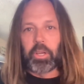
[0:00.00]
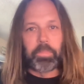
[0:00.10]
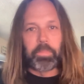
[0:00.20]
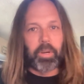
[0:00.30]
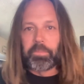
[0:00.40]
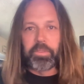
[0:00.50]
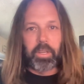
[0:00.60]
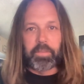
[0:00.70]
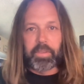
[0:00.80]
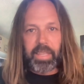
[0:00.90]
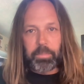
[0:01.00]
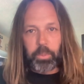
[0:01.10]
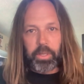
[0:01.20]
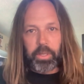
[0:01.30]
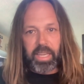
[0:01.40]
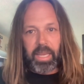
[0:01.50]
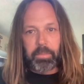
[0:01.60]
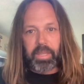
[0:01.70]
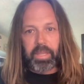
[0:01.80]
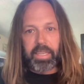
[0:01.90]
it's all problem solving at that point in
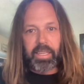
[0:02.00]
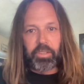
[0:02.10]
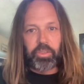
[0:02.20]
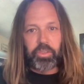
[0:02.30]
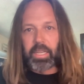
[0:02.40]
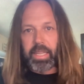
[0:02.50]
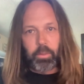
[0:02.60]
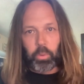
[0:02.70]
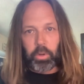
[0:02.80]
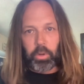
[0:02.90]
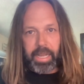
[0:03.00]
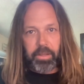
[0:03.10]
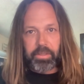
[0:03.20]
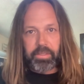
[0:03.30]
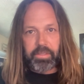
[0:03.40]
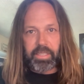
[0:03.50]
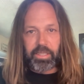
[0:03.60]
time like in trying to like work it out